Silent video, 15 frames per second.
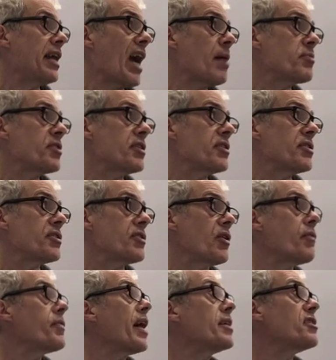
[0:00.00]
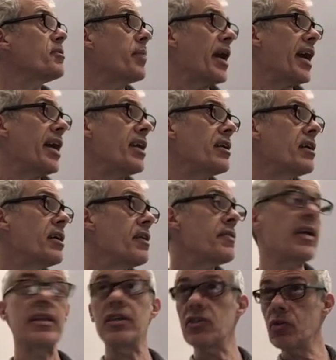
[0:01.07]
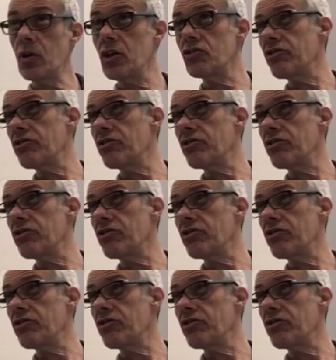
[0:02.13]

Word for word: in the absence of that domain, then it's not